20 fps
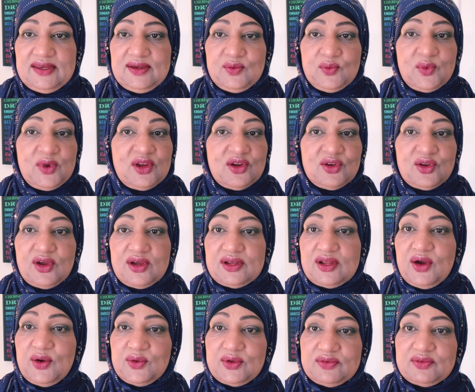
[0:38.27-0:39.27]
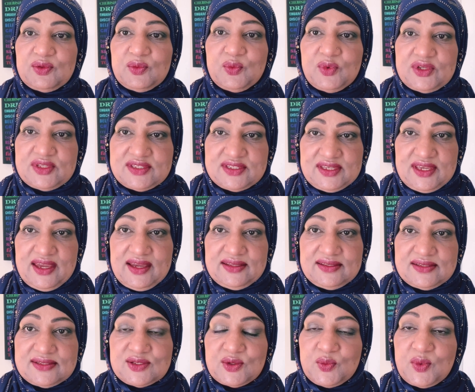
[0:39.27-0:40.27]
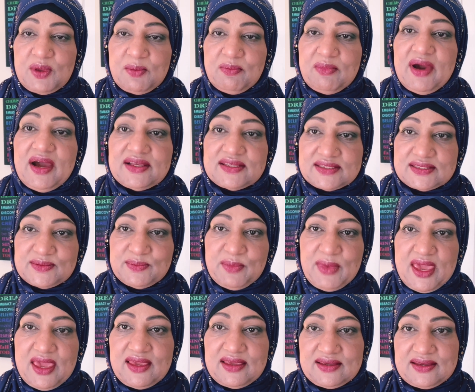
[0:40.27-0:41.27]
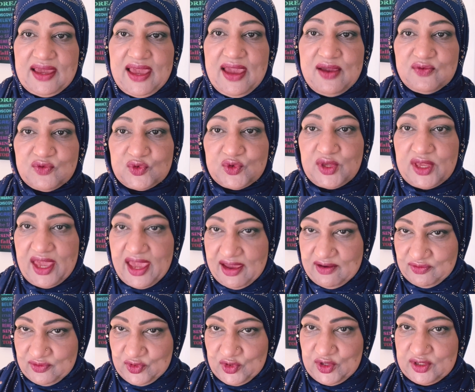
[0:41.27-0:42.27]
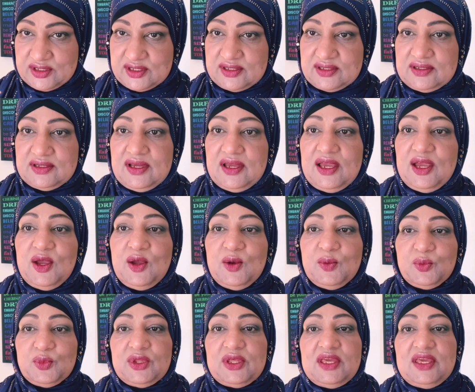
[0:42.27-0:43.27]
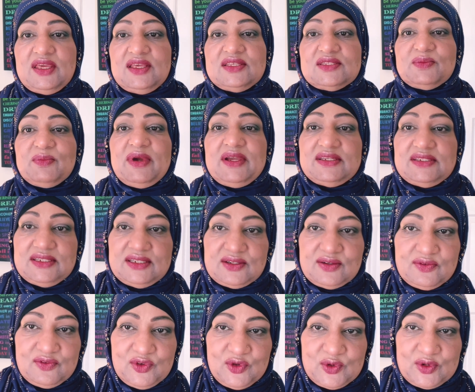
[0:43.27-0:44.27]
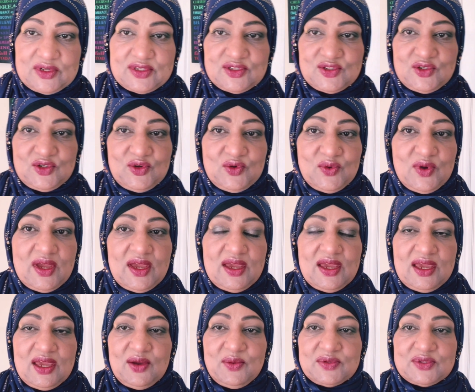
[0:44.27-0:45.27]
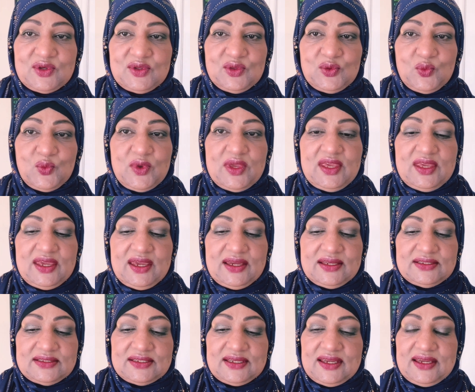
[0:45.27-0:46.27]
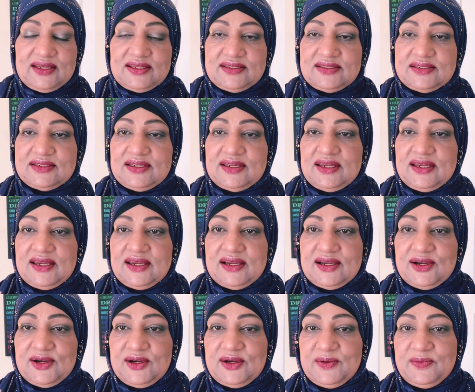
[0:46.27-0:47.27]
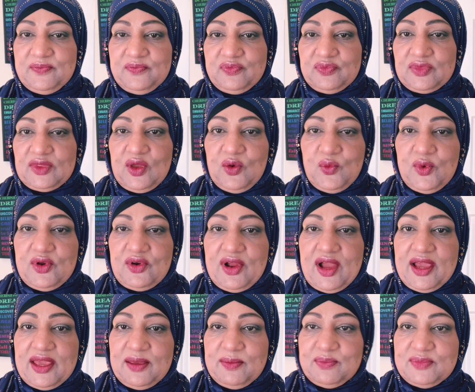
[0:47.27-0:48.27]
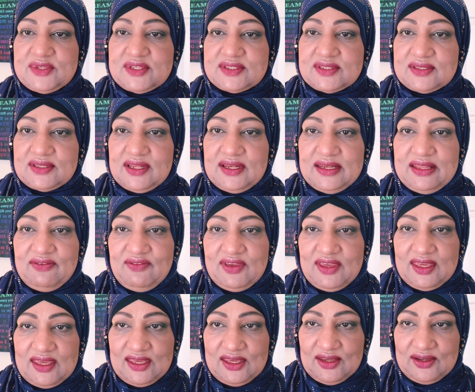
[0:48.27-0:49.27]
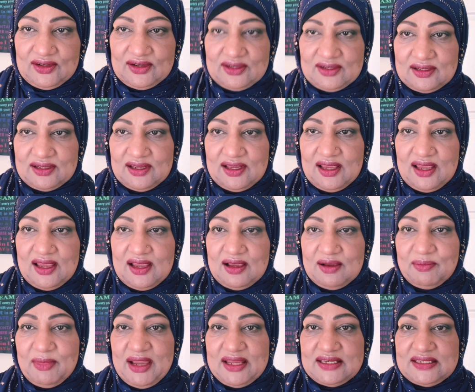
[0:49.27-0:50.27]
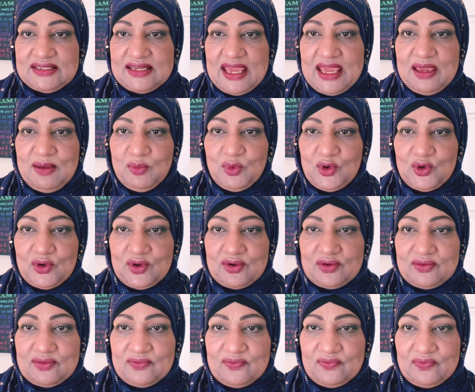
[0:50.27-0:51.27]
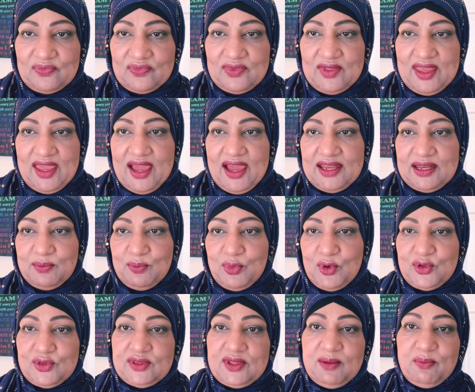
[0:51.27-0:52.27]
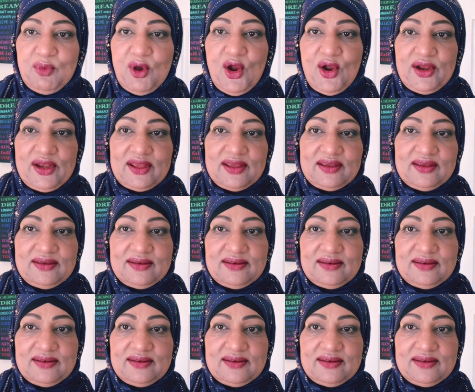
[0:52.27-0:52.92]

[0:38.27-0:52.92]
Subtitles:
We are not out of the woods yet, so we must make every effort. Please, my dear viewers, you know, it was on the weekend, and where I am living here, my neighbor, they had a birthday party,